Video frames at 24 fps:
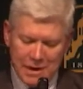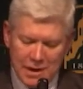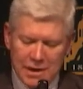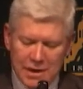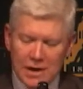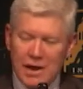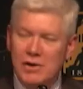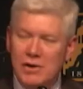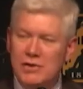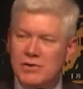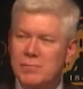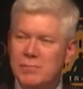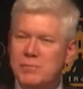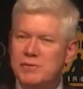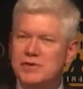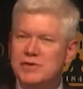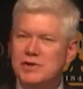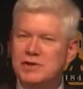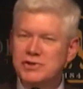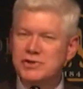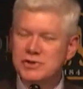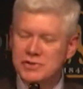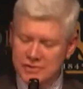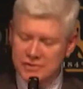Now, the
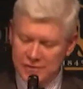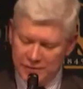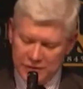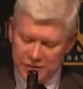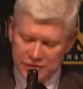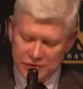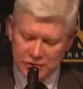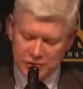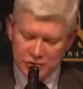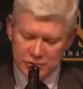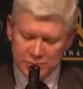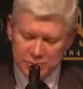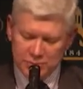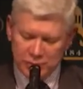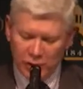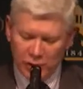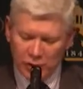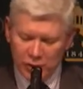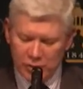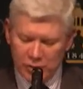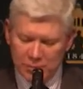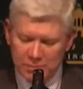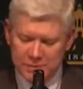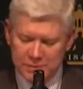positions of the two
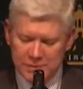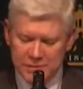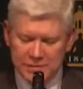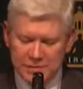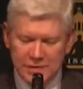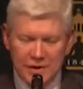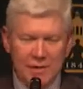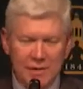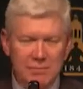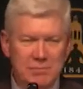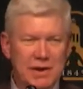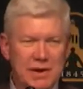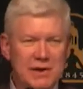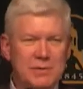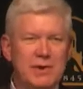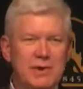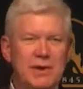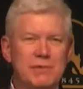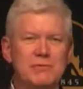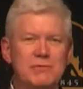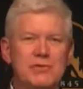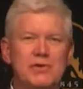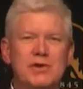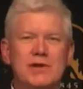popes, uh, by the way,
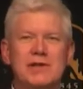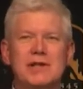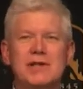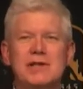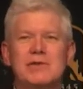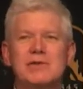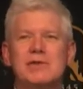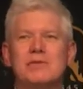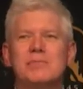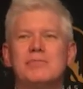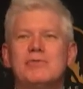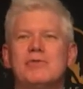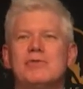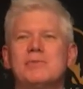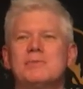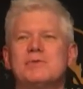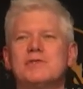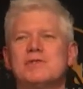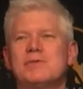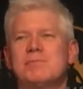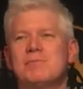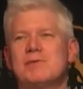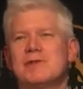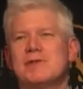I'm drawing here on popes
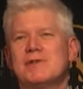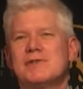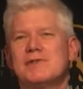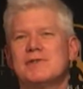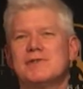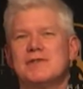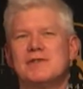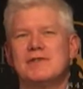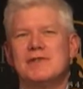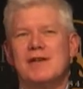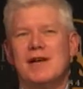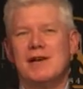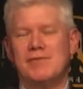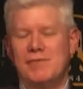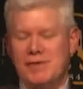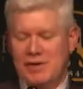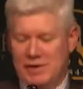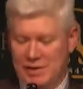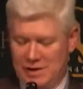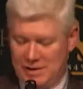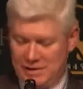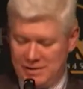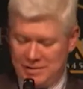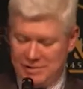just because these have a
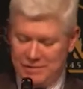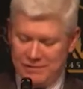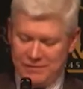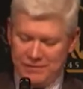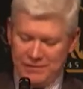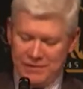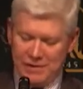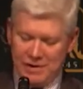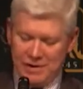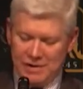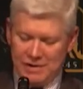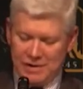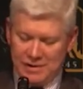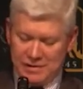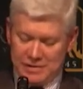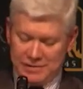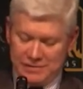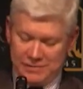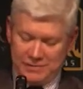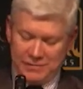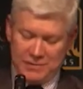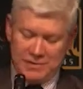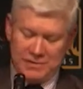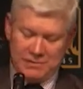kind of, at
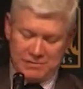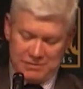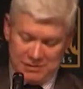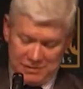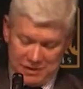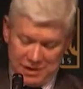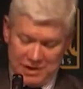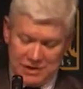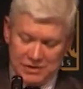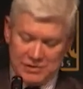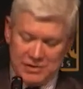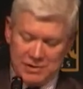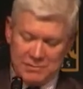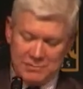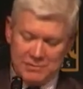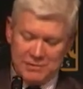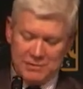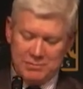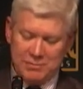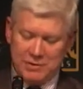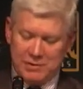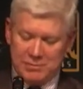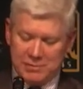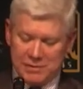least for large numbers
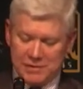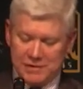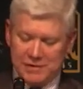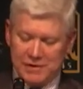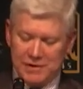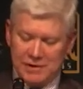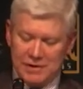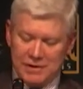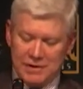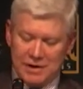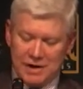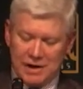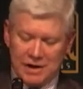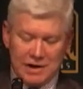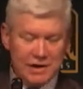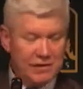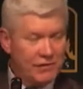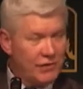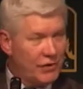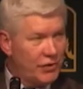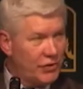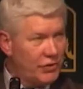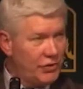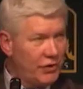of people, a certain kind
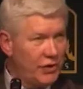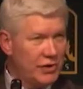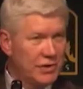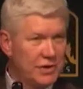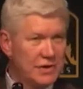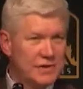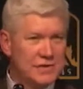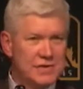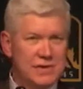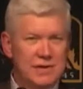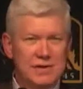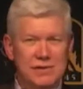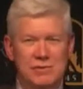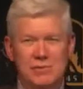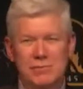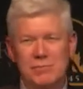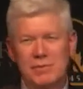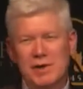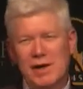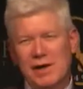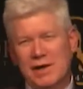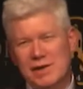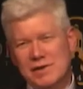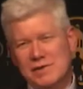of authority that it would
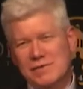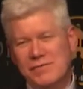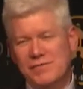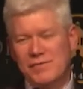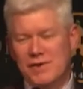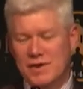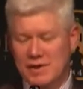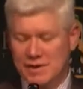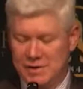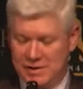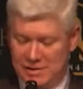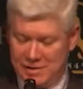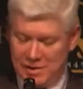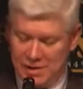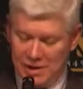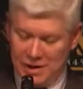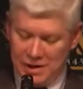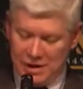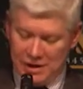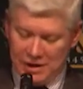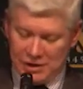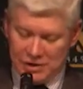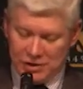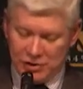be hard to find
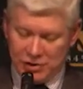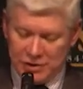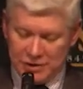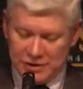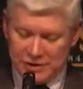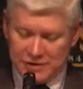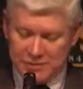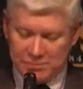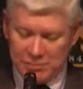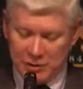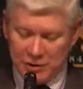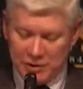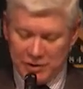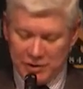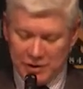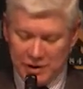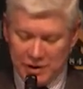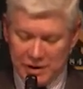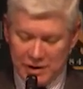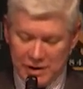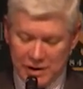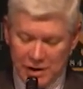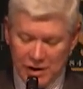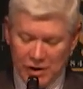a
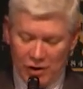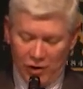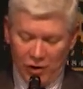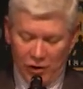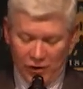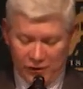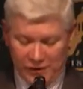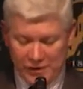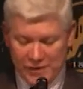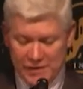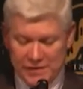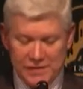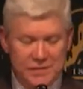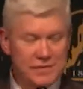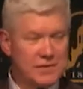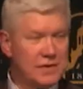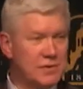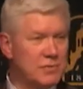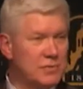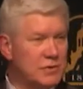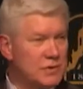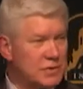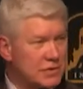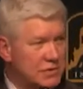corresponding office
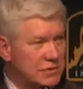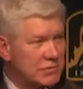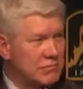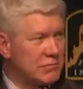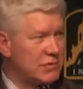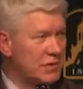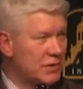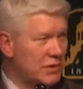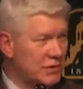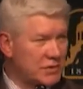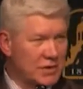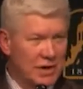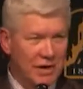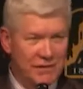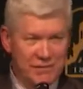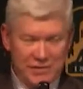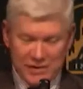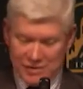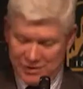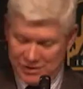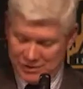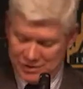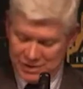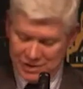that would, you know,
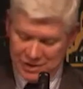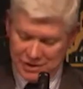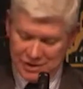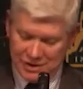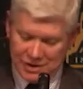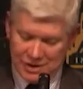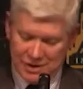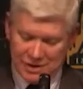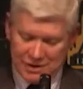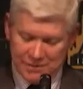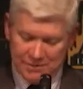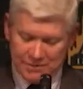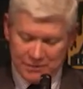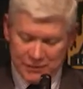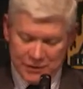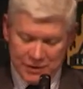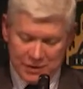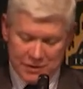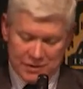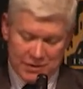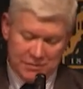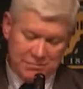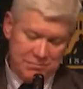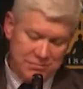govern the, um,
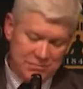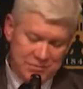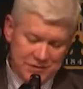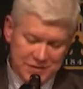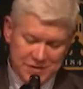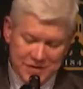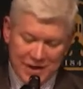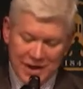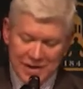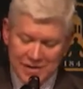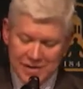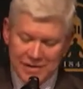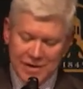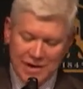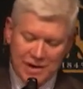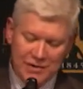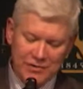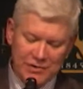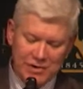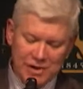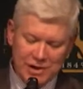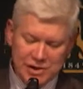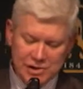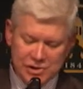or stand in
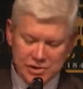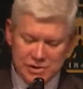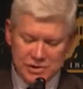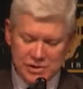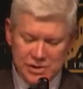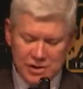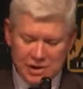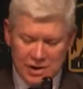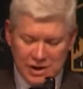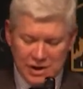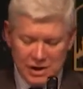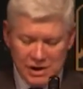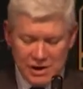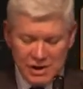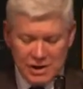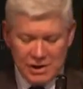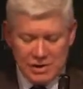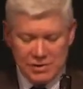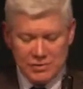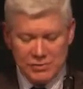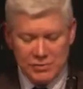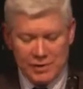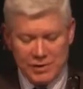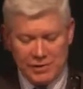that relation uh,
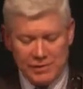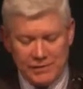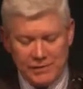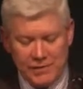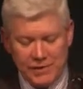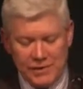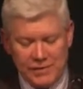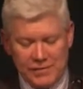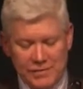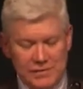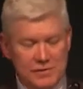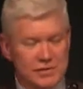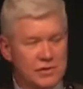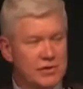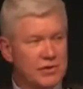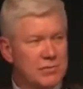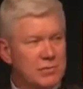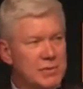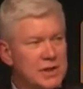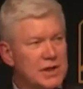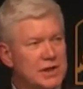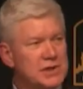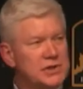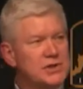to other faiths or
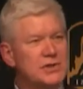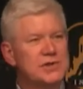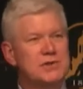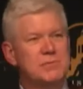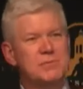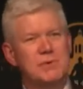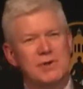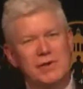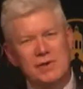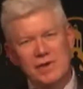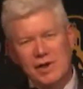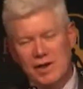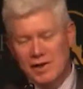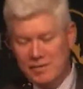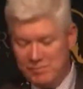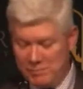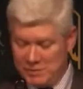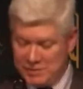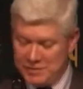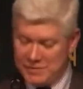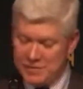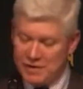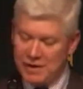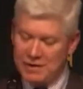denominations. But there are, have
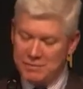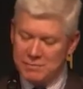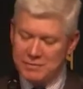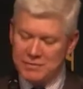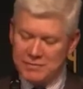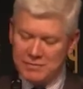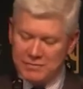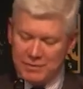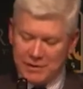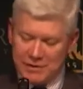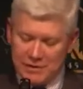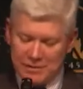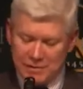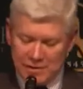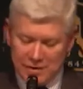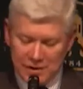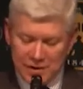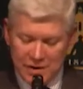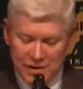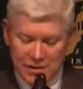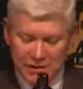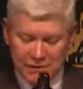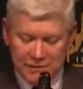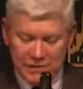been statements from other
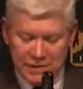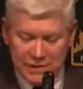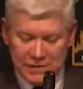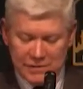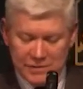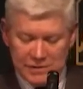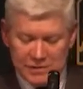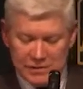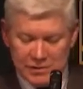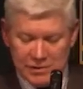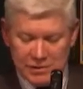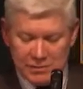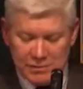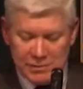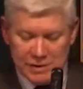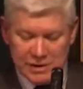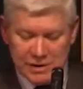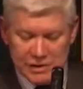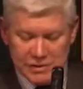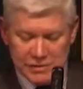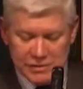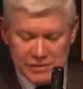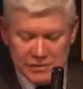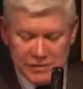faiths and
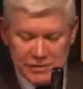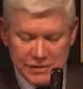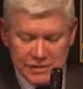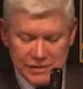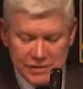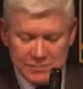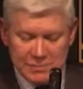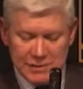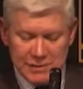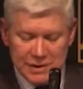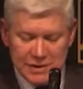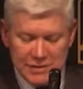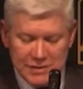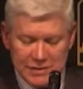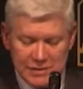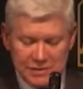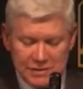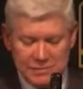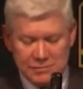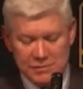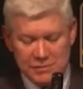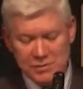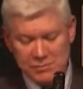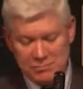denominations on these
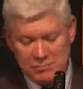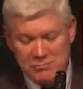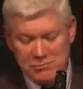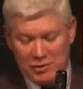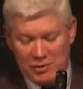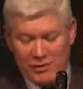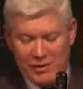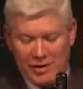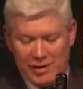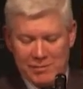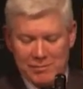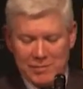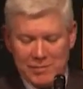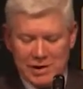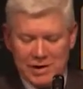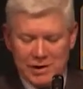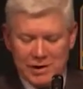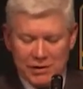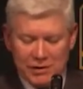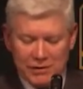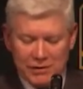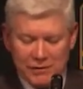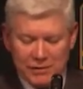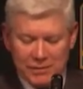matters, though not that many
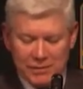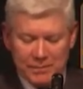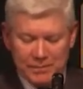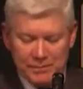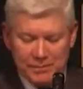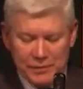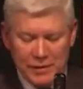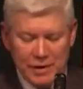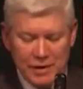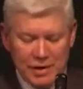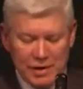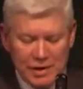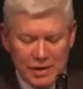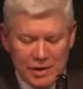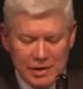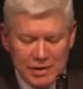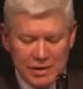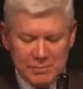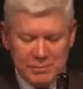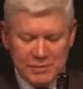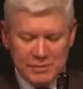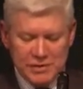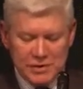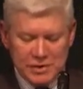of them.
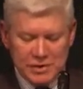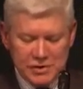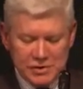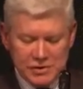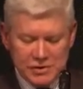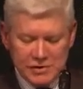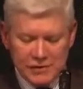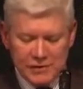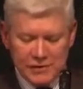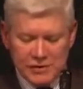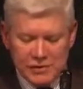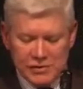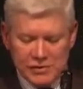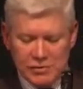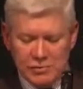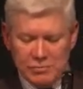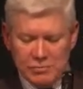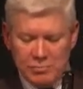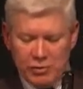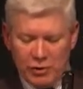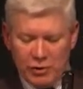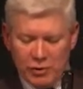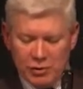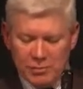The positions of the two
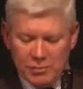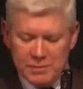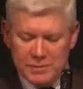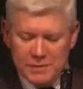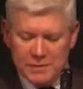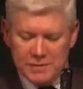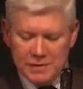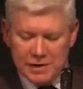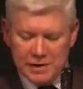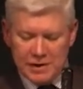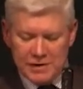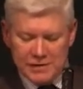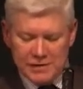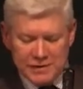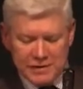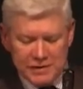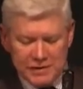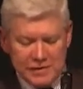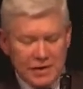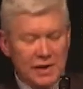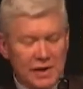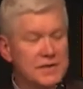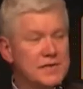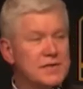popes is
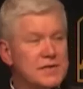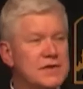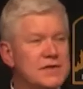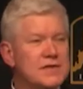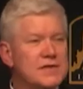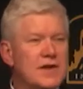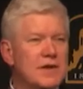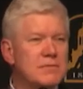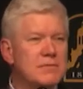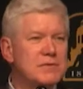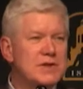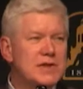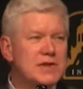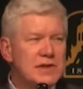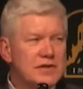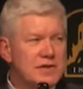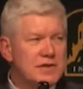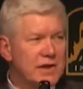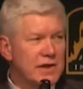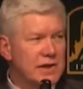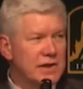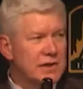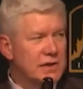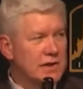discussed in some
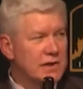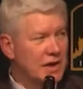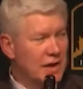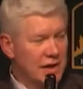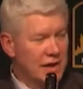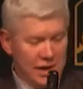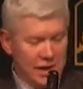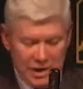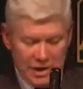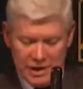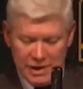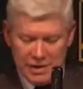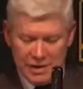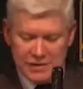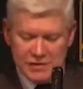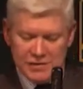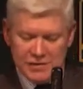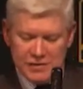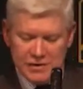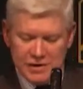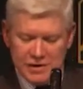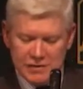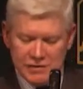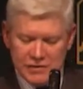detail in
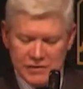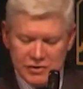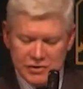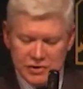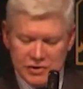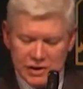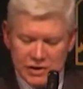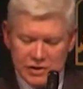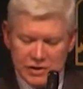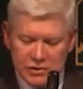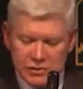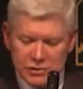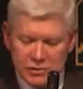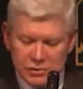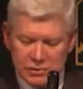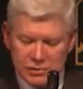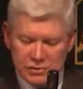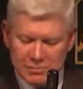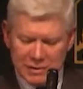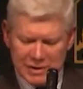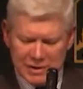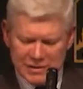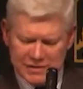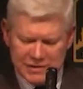Stephen Jay
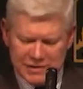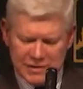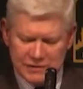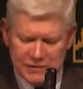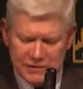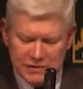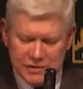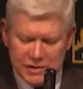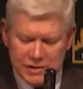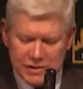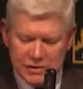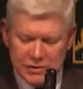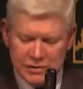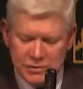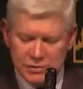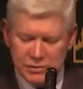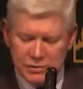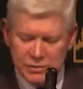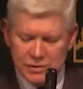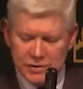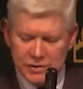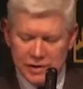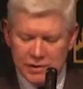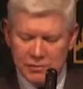Gould, by Stephen Jay
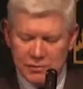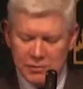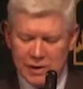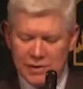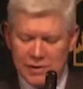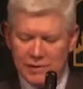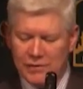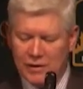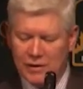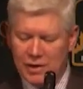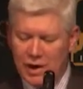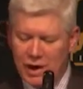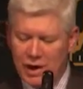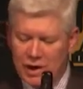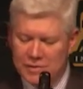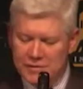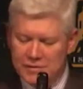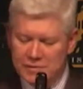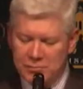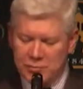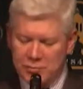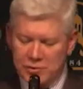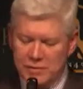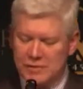Gould, in one of the
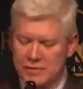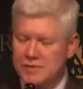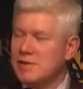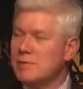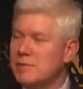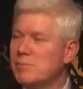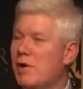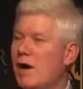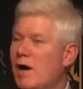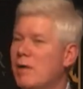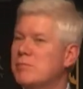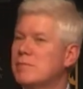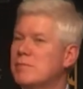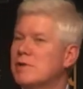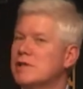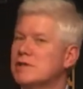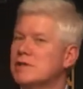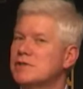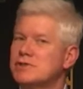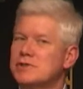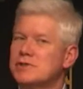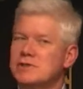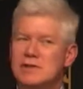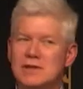last books he
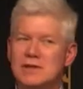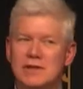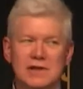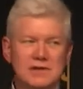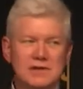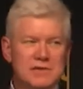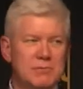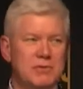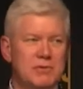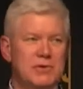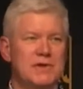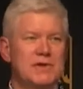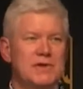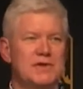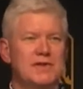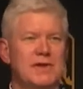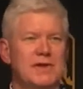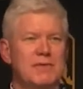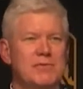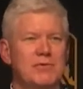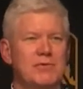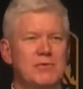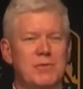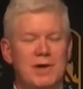published. It's a book that
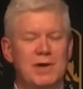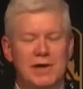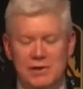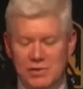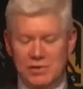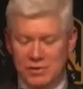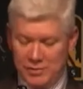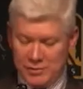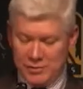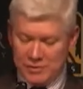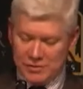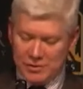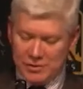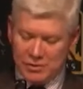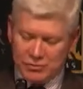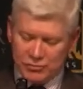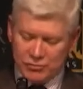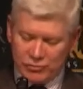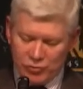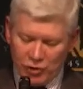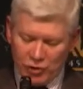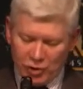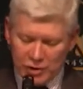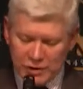some of you might know. It's called
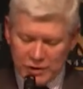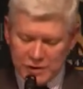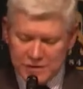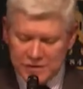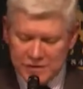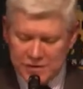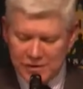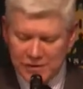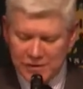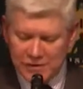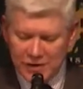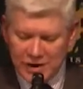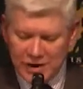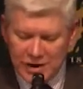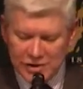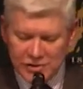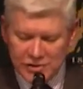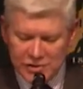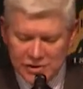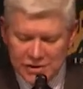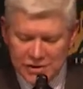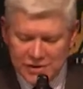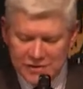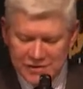Rocks of
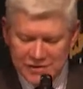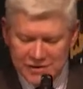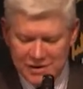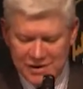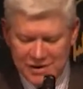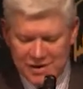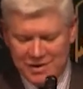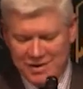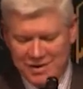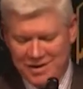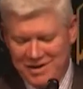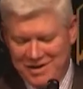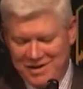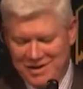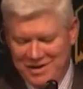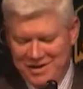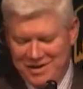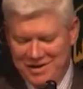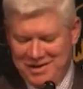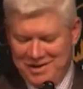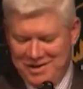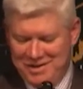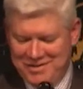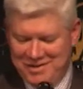Ages
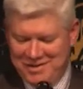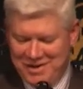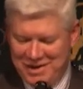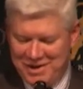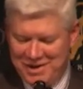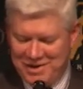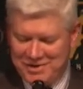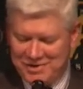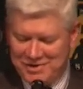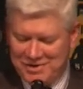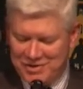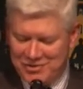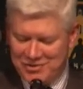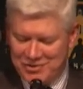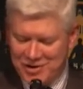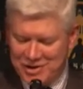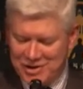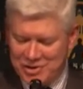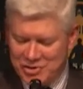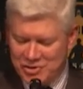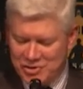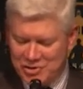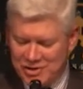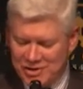Science and
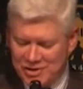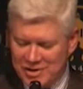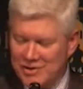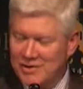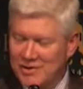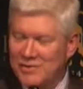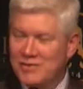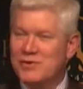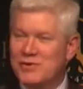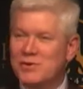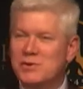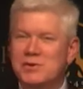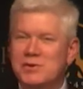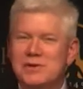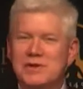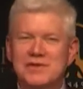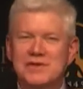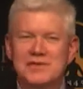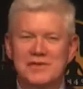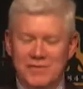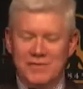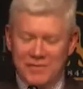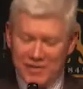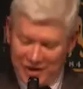Religion in the
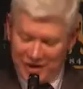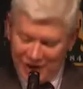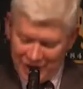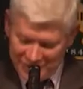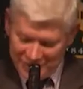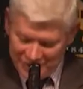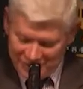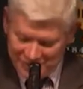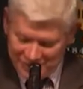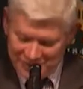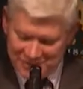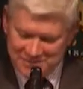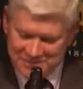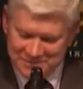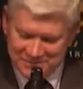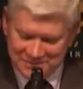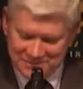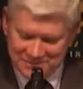Fullness of Life.